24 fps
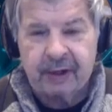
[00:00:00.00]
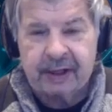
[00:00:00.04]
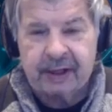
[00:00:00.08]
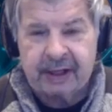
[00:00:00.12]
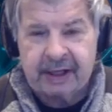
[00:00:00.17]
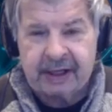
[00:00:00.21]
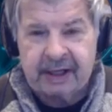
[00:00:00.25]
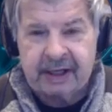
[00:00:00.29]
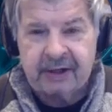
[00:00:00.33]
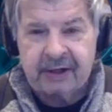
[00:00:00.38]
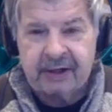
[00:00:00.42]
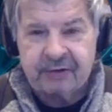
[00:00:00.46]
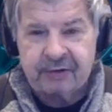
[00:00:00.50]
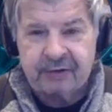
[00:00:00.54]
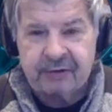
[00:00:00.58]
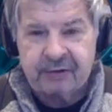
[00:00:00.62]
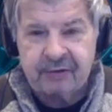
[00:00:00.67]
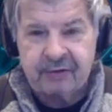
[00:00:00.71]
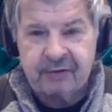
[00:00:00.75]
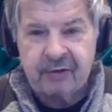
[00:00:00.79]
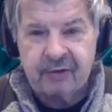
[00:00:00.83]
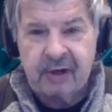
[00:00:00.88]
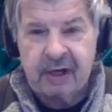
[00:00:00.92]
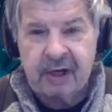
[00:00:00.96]
it
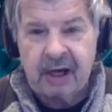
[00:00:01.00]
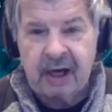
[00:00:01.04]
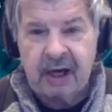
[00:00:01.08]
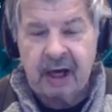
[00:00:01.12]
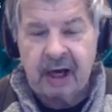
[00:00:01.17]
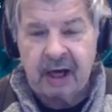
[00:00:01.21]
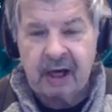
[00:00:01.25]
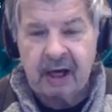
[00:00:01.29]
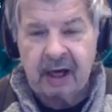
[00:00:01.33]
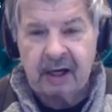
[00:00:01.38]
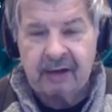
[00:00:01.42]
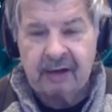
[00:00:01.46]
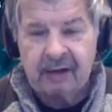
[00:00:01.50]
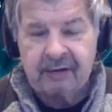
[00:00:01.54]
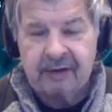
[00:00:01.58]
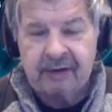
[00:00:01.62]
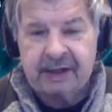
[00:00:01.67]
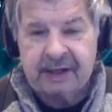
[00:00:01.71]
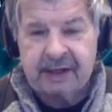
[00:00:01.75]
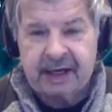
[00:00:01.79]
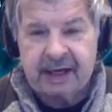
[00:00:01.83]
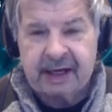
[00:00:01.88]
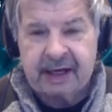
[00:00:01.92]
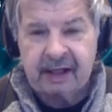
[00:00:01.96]
into
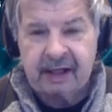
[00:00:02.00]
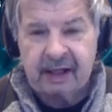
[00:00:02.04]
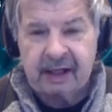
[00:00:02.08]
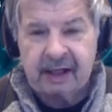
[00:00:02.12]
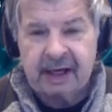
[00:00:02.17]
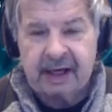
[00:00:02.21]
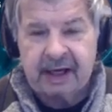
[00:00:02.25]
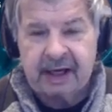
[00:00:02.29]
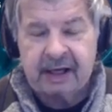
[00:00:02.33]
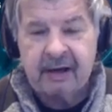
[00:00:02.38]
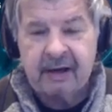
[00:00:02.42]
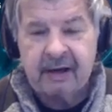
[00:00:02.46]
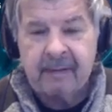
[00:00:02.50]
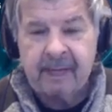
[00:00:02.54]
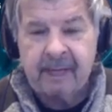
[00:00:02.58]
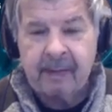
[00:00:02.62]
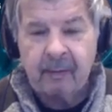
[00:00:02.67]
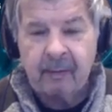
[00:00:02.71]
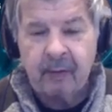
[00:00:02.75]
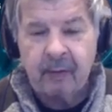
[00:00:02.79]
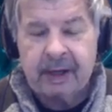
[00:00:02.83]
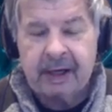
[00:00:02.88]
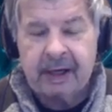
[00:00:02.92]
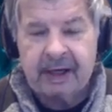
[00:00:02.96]
the data lake.
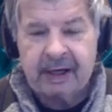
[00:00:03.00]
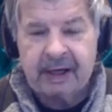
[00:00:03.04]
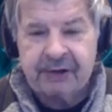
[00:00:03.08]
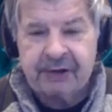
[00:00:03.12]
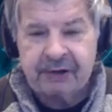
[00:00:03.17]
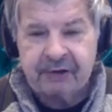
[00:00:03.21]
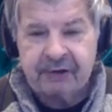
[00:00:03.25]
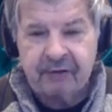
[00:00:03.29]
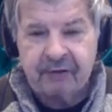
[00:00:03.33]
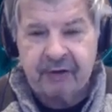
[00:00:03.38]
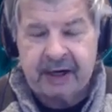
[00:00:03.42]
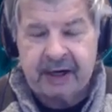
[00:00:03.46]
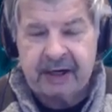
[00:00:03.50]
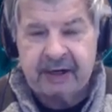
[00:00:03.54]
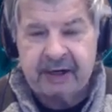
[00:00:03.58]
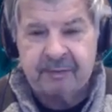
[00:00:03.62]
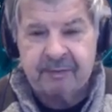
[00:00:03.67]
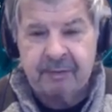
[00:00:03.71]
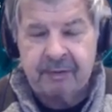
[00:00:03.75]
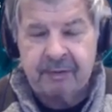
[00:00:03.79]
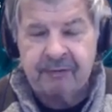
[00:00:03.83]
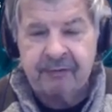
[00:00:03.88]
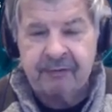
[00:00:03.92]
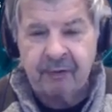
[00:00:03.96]
We integrate it
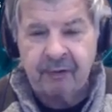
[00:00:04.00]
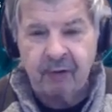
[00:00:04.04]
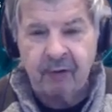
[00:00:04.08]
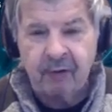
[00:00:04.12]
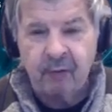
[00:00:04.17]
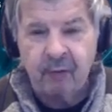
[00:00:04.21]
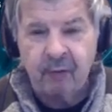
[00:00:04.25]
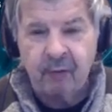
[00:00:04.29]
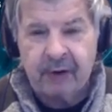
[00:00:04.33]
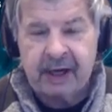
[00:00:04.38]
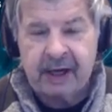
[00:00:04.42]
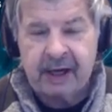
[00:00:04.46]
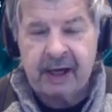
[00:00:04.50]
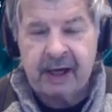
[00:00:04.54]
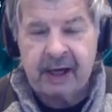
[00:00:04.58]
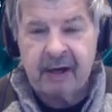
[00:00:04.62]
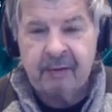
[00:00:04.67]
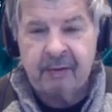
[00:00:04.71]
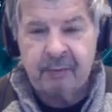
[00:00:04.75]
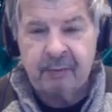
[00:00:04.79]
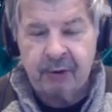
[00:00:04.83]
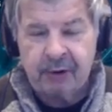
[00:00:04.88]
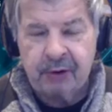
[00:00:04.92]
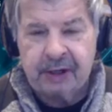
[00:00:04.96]
before we
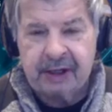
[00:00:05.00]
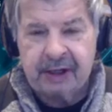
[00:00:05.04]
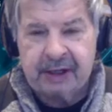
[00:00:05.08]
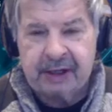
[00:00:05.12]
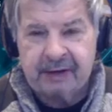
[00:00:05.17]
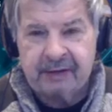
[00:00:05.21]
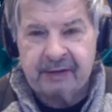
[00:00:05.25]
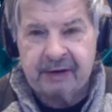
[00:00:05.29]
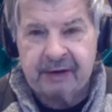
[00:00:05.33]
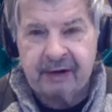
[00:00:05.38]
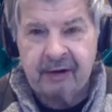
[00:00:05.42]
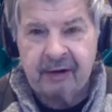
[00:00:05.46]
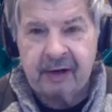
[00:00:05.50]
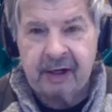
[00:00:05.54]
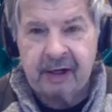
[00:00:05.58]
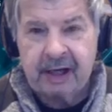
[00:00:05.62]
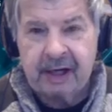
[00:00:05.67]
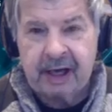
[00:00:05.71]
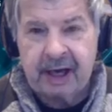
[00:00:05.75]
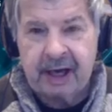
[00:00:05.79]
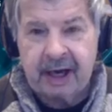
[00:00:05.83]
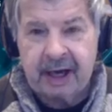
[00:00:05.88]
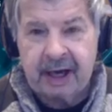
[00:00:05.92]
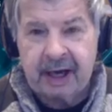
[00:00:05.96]
put it in there.
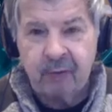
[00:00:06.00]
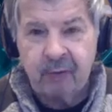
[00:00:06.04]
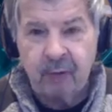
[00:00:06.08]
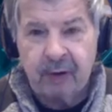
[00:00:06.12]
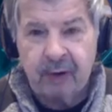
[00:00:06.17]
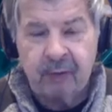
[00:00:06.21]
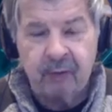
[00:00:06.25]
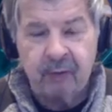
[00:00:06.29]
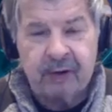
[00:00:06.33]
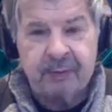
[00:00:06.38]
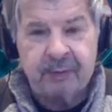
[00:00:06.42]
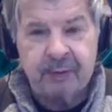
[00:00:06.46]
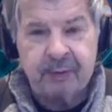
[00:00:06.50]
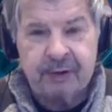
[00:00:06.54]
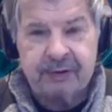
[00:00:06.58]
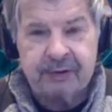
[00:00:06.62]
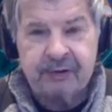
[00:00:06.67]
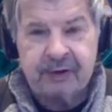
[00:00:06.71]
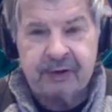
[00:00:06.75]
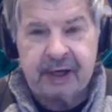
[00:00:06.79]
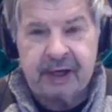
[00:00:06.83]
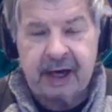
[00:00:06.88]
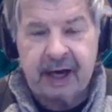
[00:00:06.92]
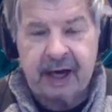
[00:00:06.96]
And when we
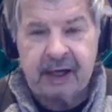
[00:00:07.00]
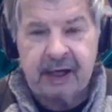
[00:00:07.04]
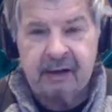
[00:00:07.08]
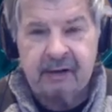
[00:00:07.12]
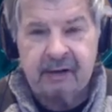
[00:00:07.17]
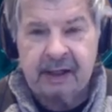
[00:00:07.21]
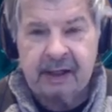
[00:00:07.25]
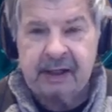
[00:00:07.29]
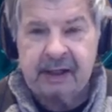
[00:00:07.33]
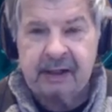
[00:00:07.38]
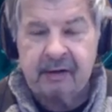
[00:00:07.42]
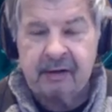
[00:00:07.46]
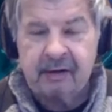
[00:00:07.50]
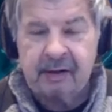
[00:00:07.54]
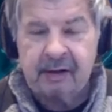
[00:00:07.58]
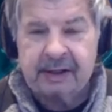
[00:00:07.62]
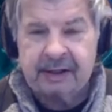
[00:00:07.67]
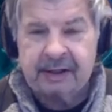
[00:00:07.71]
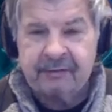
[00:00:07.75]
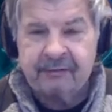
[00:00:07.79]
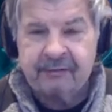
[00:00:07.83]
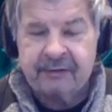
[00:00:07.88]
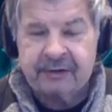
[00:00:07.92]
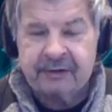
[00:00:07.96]
put the analytical
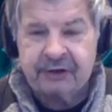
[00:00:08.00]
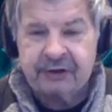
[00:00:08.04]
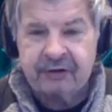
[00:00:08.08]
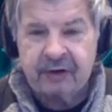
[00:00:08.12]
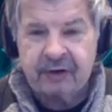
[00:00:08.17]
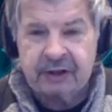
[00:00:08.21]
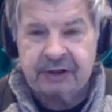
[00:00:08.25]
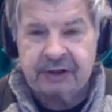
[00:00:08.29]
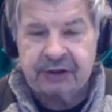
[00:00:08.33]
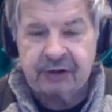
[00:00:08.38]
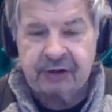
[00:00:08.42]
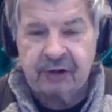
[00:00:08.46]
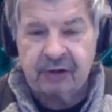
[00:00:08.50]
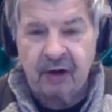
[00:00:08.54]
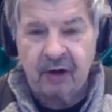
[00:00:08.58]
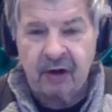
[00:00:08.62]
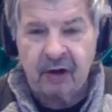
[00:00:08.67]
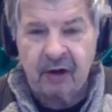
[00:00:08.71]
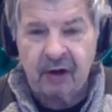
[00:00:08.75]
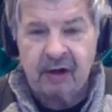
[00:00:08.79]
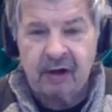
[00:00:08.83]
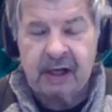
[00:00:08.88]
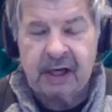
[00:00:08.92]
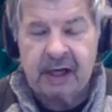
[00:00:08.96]
infrastructure
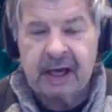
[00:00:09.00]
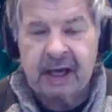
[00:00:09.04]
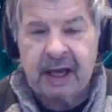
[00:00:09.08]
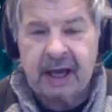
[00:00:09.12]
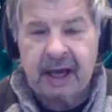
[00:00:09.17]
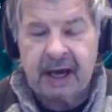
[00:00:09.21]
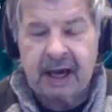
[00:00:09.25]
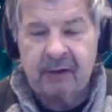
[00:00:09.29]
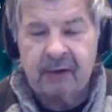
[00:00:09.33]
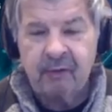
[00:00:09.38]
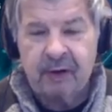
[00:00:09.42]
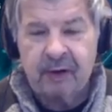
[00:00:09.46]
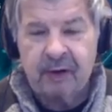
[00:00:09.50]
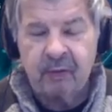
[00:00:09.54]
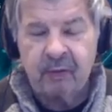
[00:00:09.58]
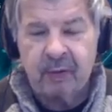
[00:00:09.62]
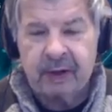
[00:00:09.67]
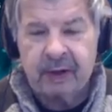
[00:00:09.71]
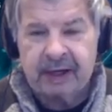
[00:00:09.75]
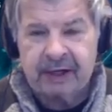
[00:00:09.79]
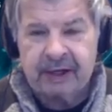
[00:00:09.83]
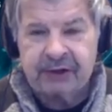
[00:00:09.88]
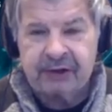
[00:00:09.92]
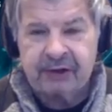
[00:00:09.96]
on, and when
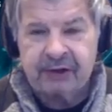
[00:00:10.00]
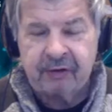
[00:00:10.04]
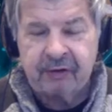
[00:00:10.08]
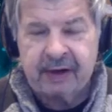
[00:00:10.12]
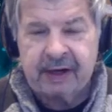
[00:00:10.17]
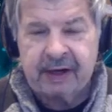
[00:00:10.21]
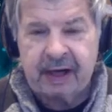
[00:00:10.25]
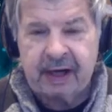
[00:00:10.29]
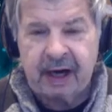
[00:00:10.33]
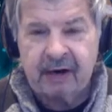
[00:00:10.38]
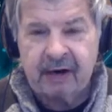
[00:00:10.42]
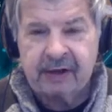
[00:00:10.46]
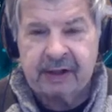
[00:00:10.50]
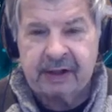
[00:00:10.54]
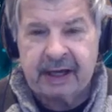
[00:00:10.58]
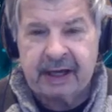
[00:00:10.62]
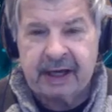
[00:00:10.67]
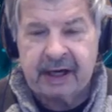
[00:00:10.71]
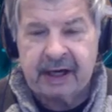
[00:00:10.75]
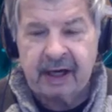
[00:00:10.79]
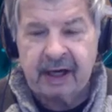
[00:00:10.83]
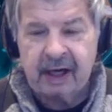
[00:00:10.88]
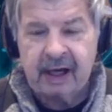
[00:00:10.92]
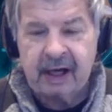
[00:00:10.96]
we integrate our
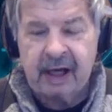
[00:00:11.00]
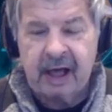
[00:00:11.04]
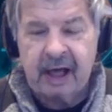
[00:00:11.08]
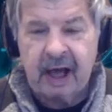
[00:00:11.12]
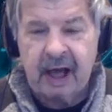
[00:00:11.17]
data,